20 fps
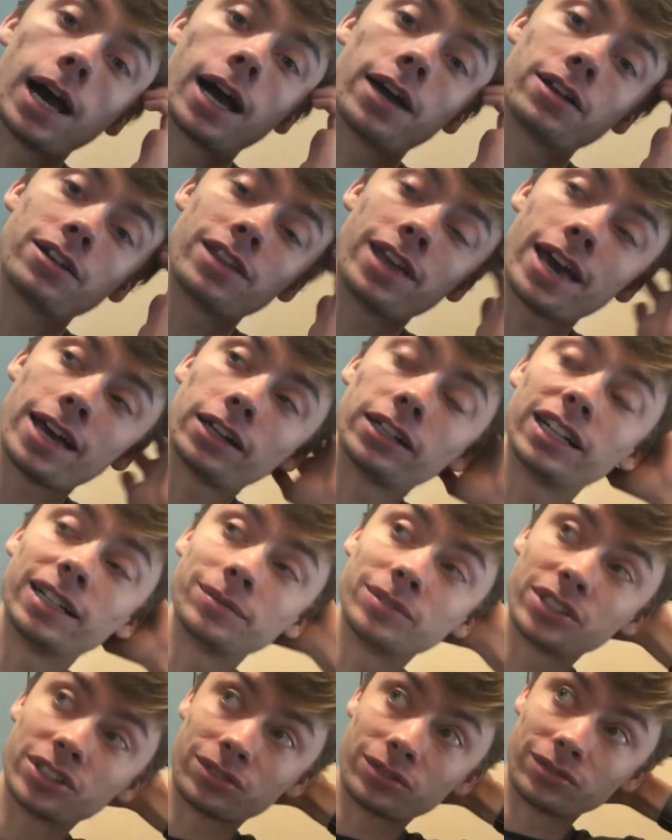Either that or
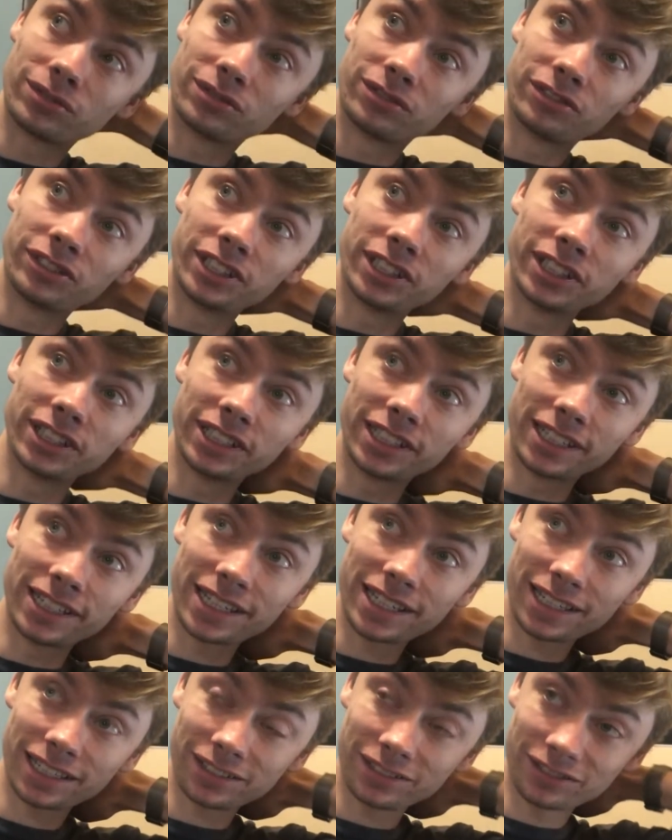I'm just really
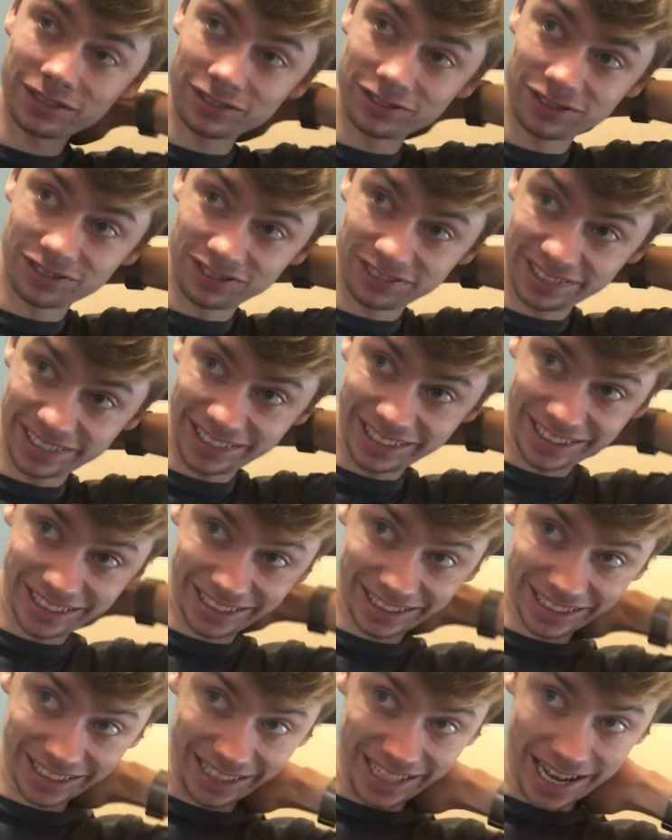
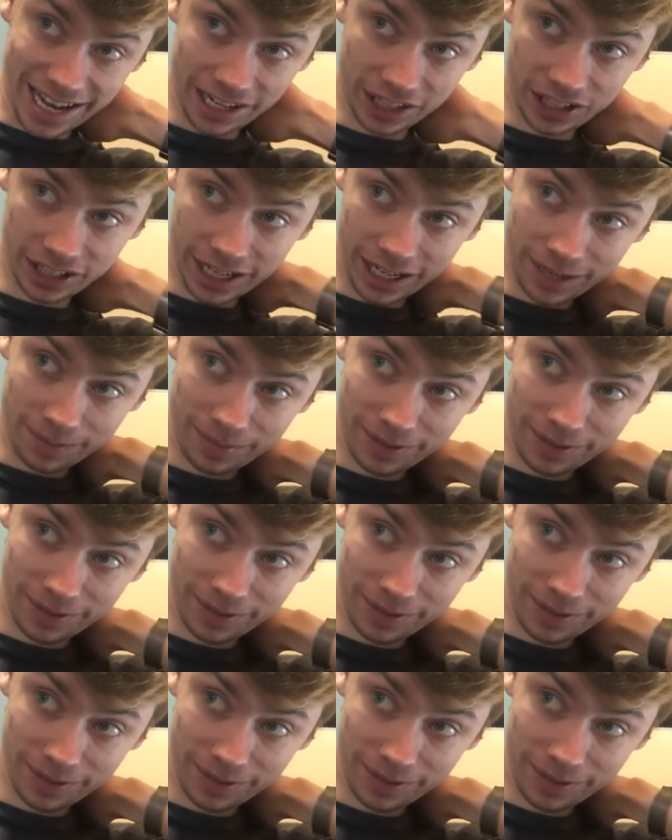out of shape.